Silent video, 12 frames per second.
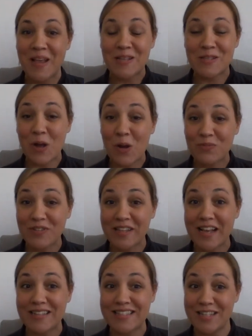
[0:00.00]
So
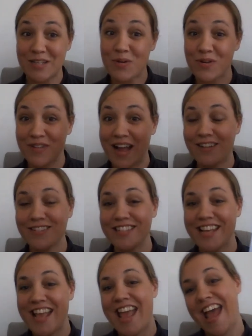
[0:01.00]
hopefully I'll see you around,
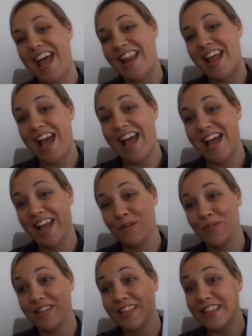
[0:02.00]
and I
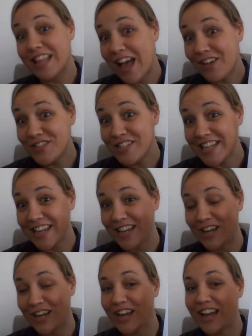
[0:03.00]
would love to
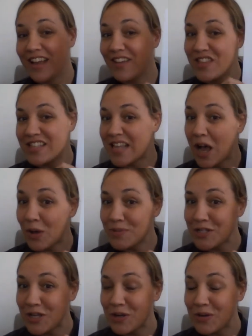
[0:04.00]
hear if this
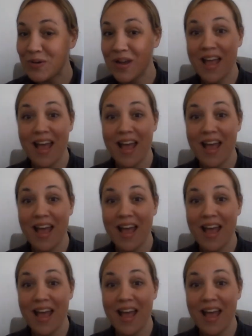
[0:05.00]
helps you.